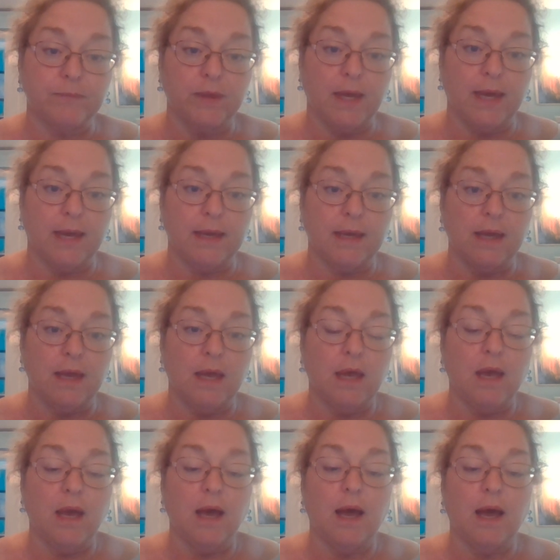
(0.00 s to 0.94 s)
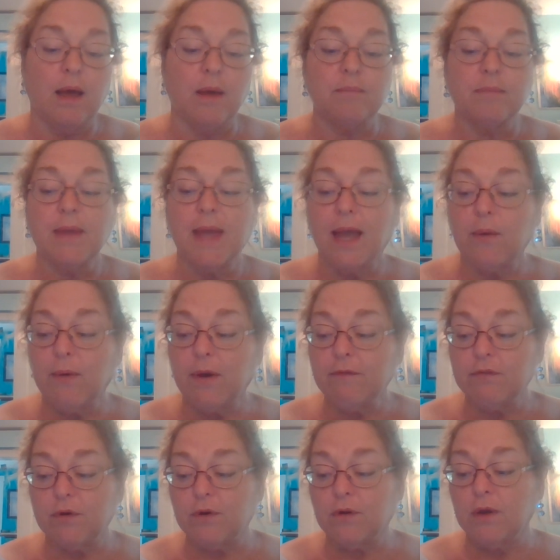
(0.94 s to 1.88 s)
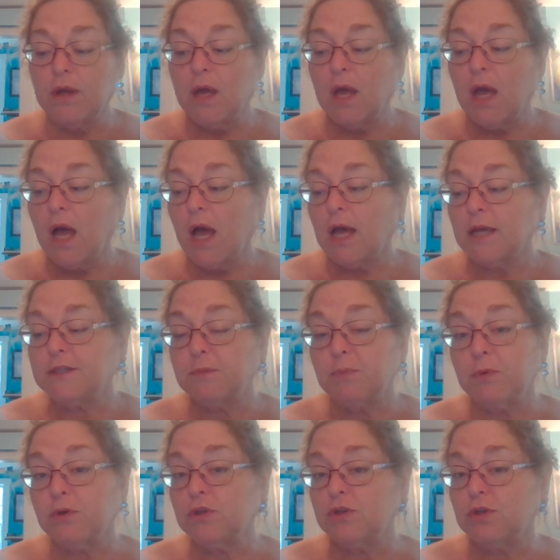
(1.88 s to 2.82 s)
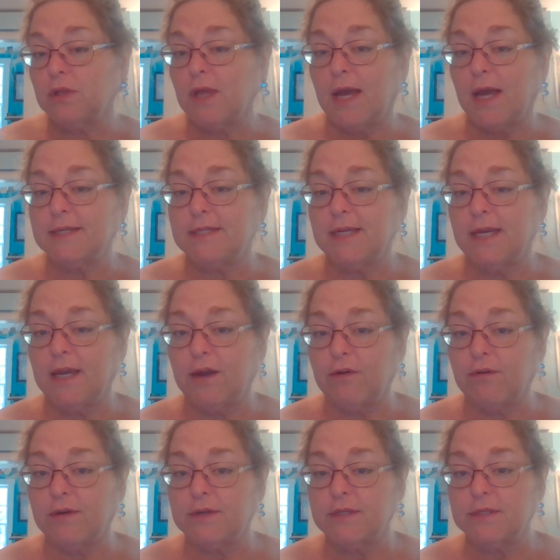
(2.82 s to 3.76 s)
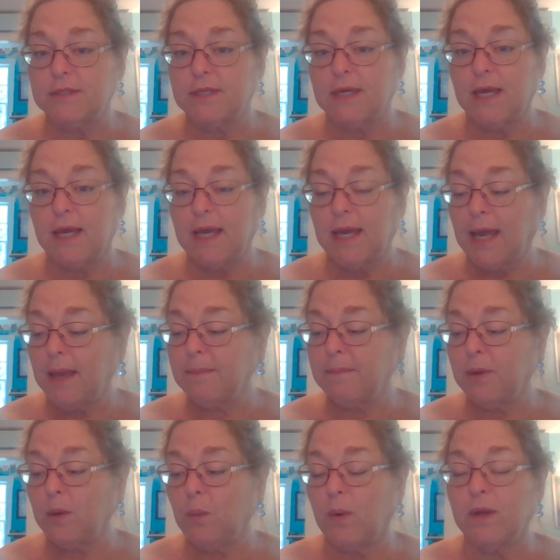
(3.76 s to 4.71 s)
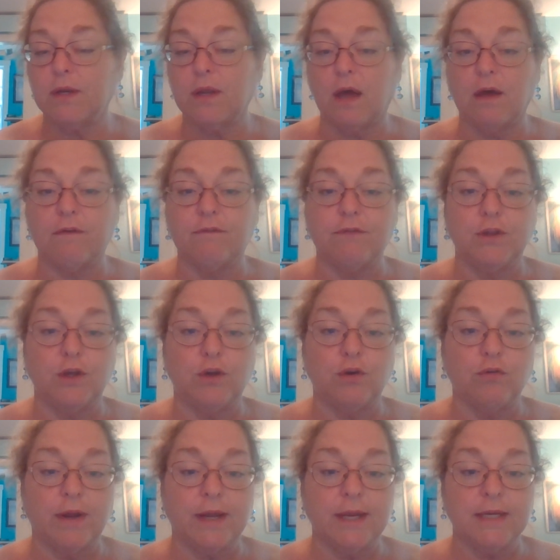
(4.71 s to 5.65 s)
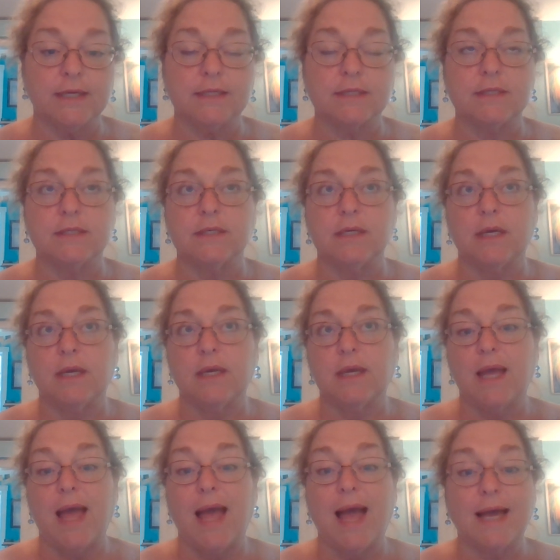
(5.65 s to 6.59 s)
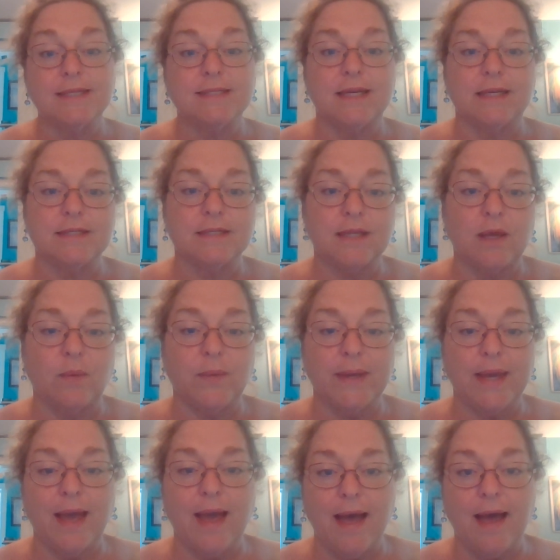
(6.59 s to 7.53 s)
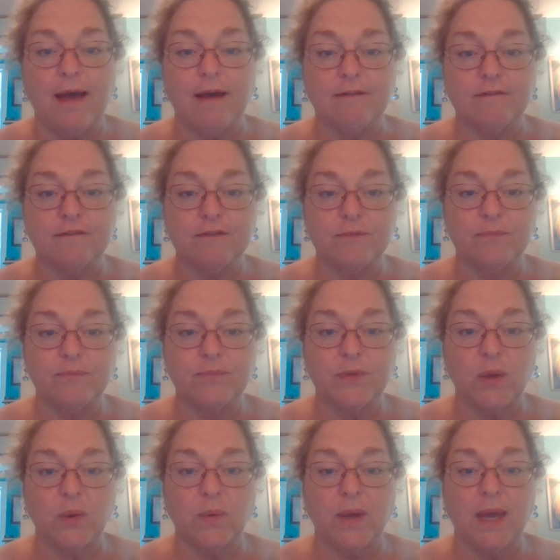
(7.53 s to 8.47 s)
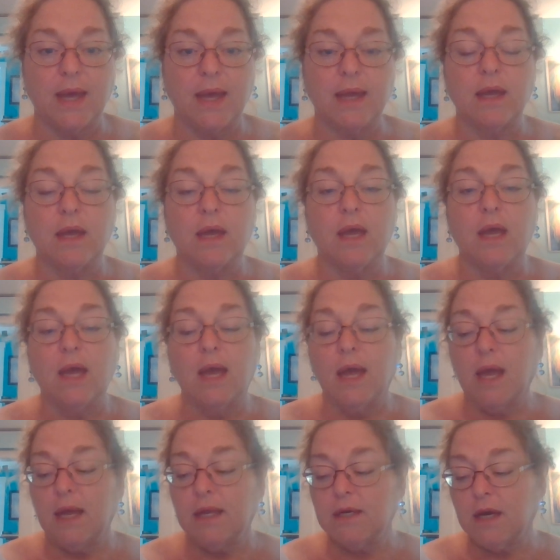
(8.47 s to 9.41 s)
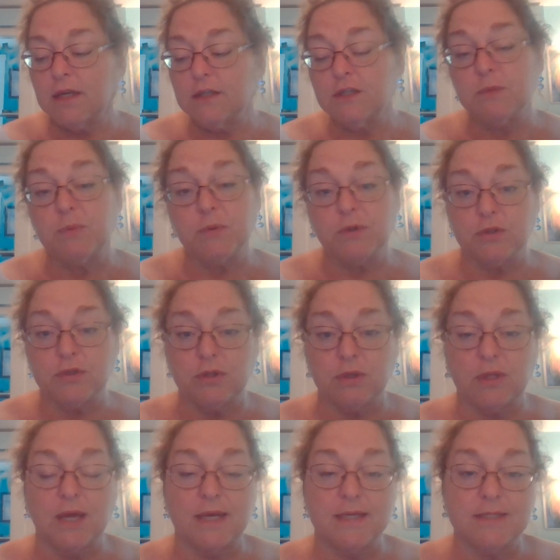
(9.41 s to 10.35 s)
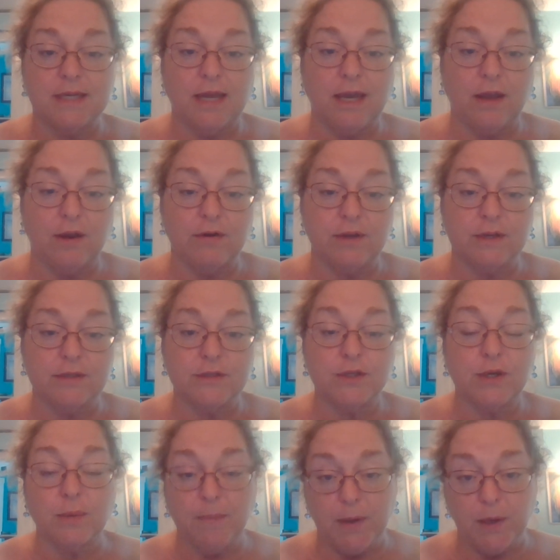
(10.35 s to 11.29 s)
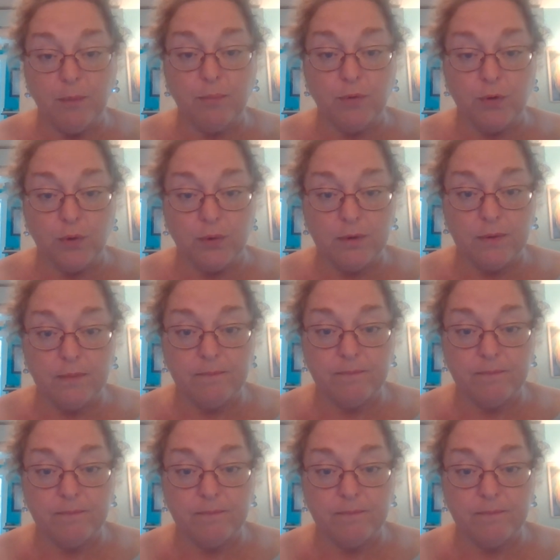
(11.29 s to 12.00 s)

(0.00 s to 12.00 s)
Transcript: Okay. Um, however, a spiritualized Aries can be one of the greatest assets that we have. Okay. An unspiritualized Aries can be a brute.